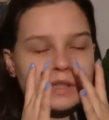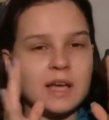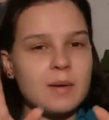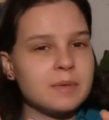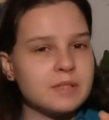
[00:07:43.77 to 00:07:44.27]

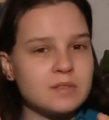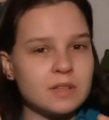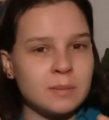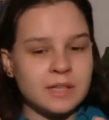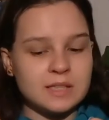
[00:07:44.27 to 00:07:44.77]
That bit didn't
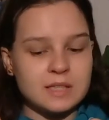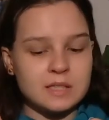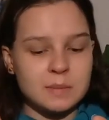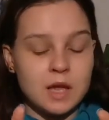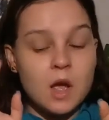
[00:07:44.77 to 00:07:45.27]
really make
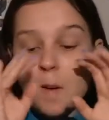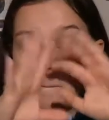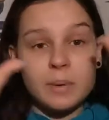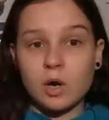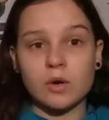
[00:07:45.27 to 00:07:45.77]
sense to me,
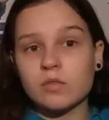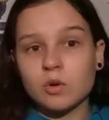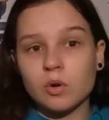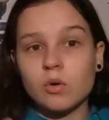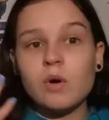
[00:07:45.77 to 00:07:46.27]
but
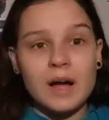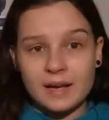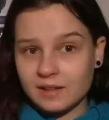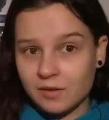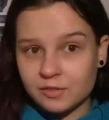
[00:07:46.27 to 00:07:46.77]
overall,
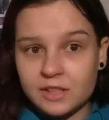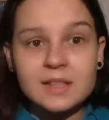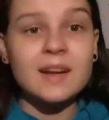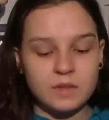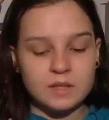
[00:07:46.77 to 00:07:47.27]
I loved it.